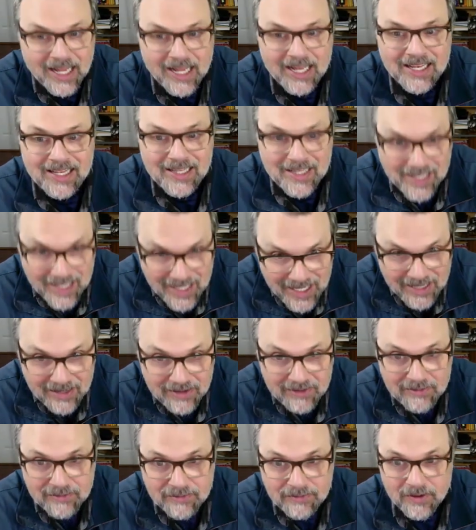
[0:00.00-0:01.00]

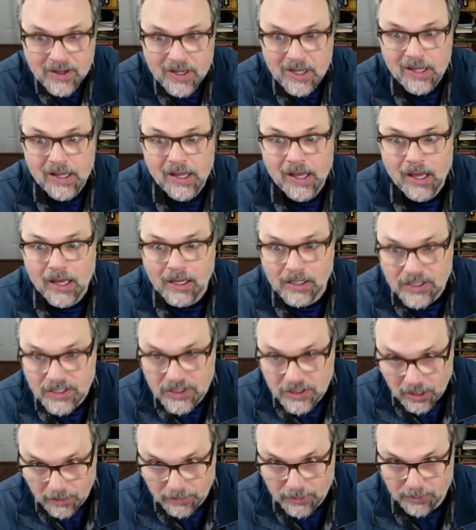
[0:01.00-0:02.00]
leave a
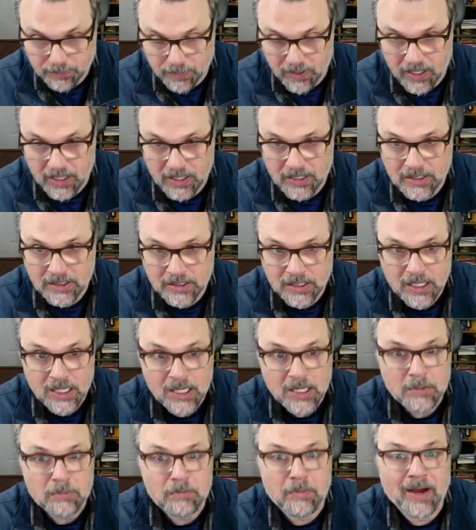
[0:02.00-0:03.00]
subspace
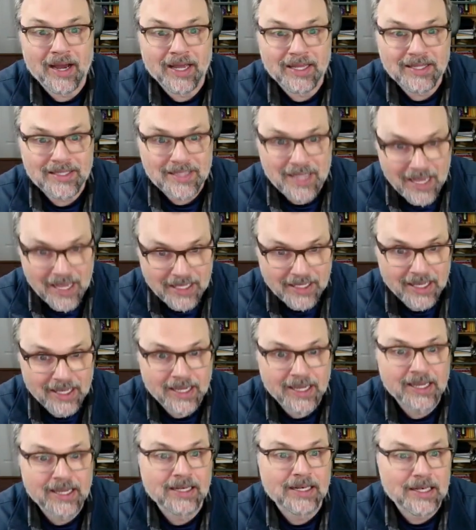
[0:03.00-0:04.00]
by
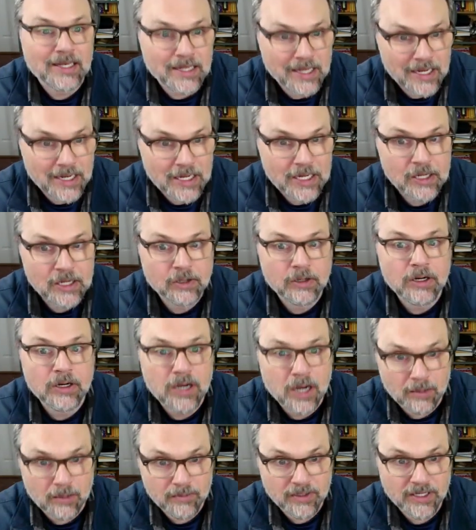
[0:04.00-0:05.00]
taking linear
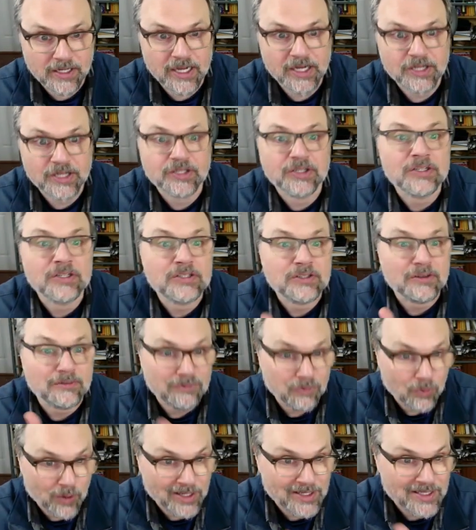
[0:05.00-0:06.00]
combinations of
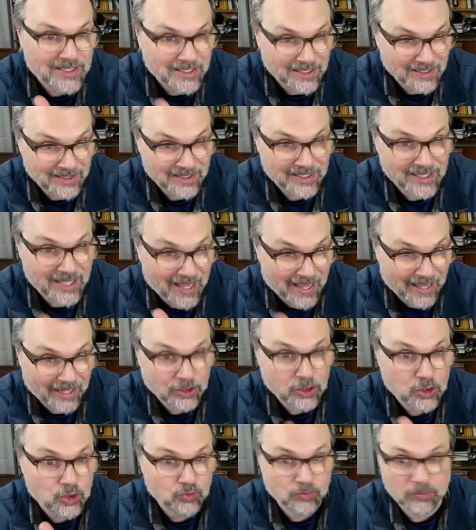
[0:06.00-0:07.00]
what's in the
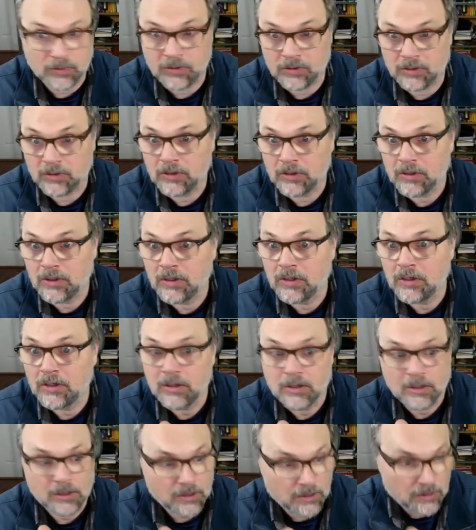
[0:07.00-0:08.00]
actual
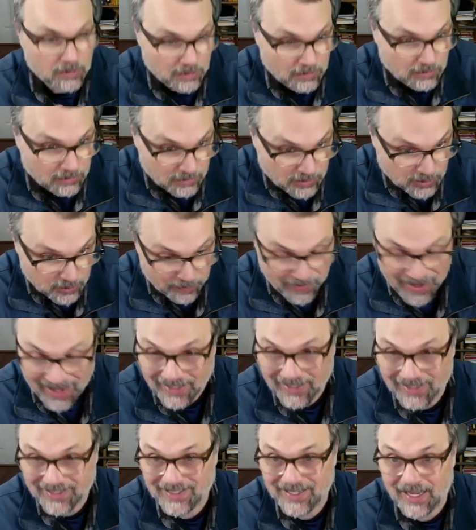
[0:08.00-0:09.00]

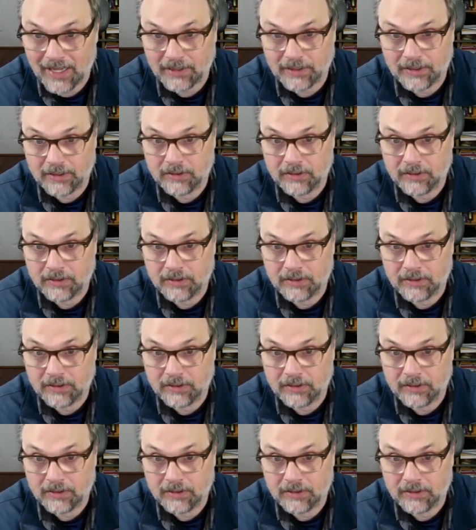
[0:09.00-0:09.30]
spanning set.